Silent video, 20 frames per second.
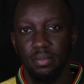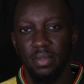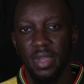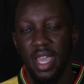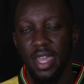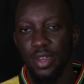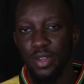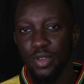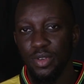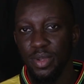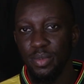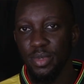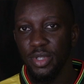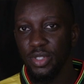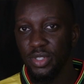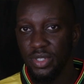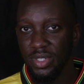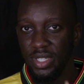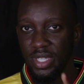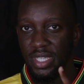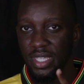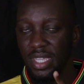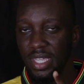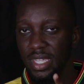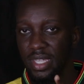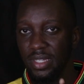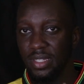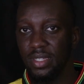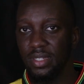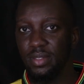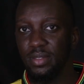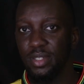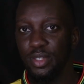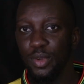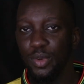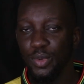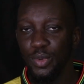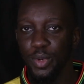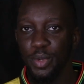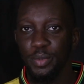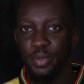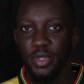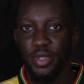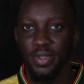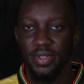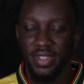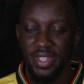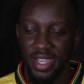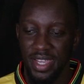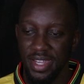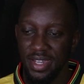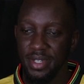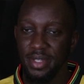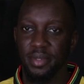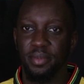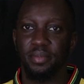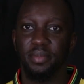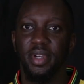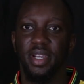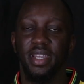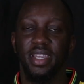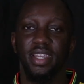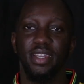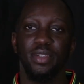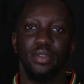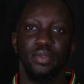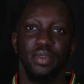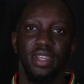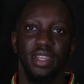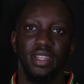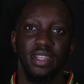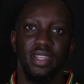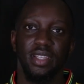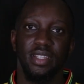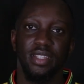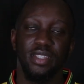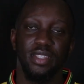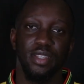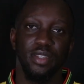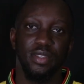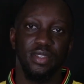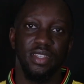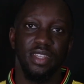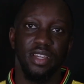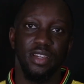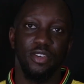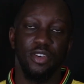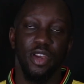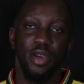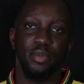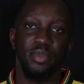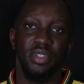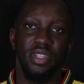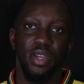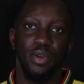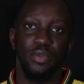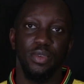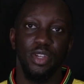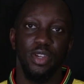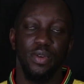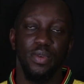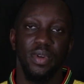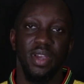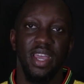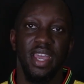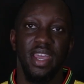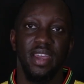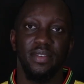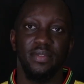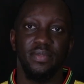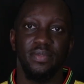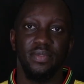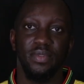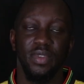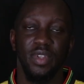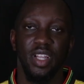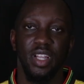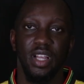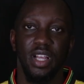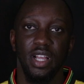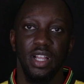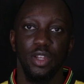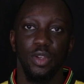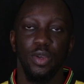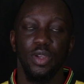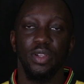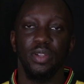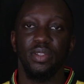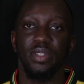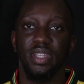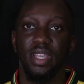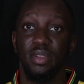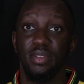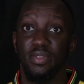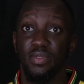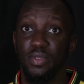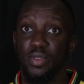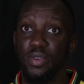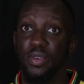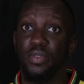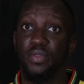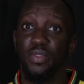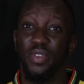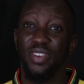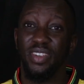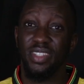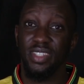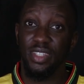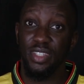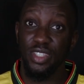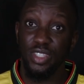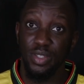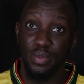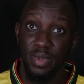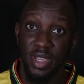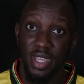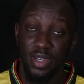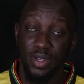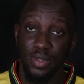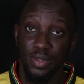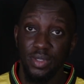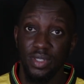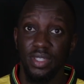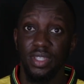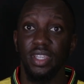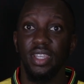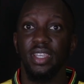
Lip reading: I don't know about sugar cane. Don't quote me on that. But anyway, so the crops that we don't have local names for instance, tomatoes,